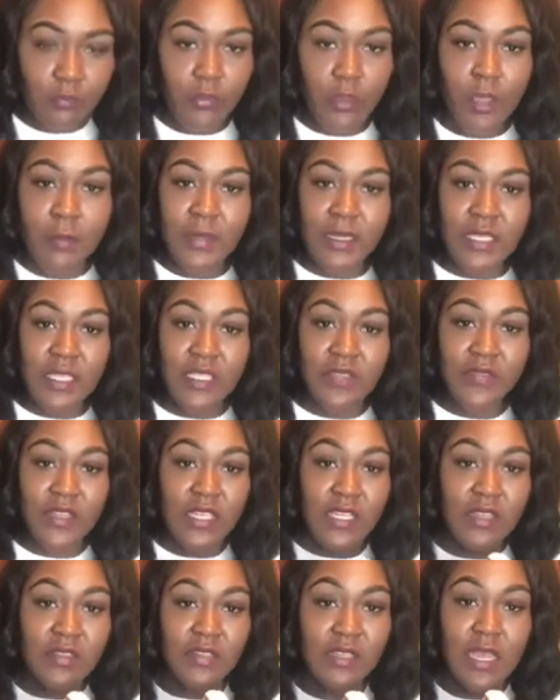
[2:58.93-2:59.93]
But these
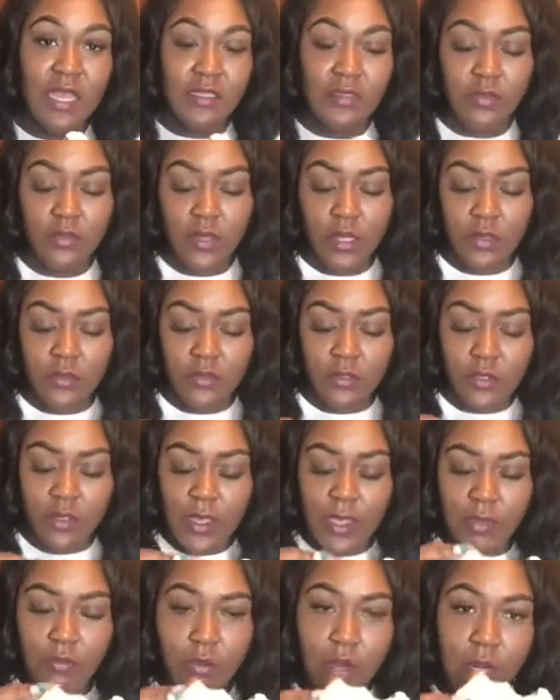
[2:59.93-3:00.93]
videos not too long, so I
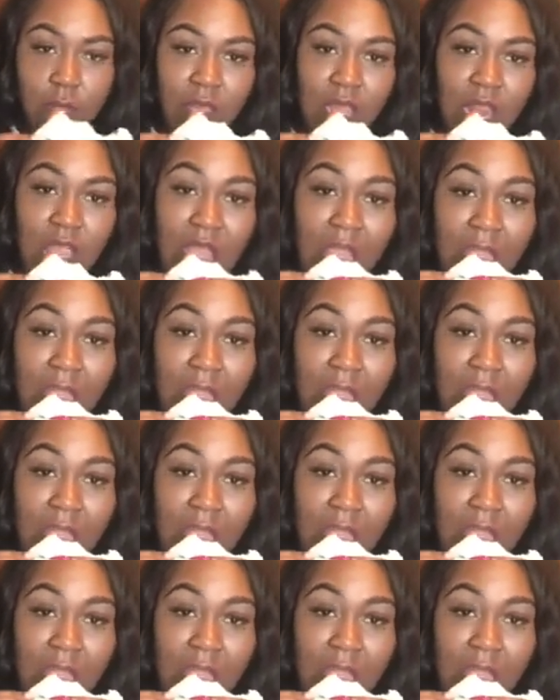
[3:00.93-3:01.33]
ain't worried about it.